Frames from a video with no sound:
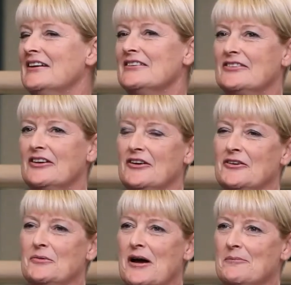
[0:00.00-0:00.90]

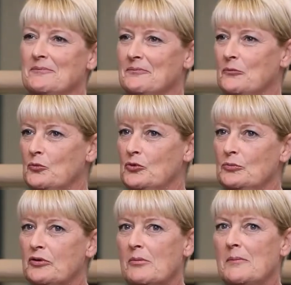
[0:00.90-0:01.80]
So we'll
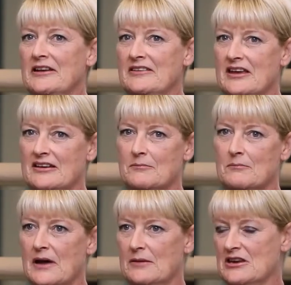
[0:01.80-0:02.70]
probably then
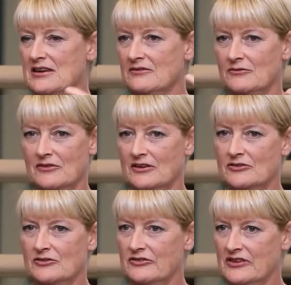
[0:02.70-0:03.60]
maybe
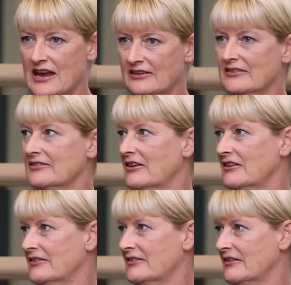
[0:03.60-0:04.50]
use the
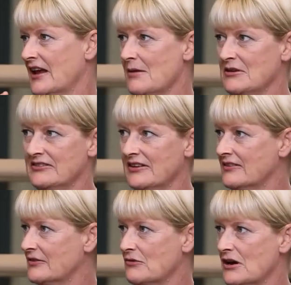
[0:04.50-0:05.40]
exercises and how many
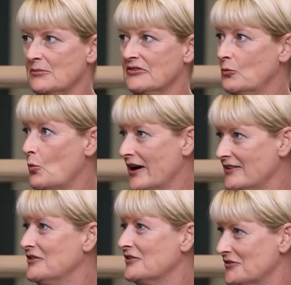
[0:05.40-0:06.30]
sets and reps and weight
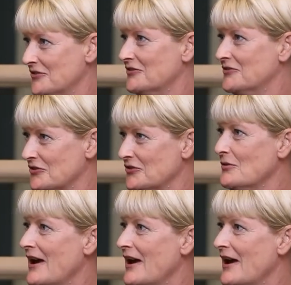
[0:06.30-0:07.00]
you can do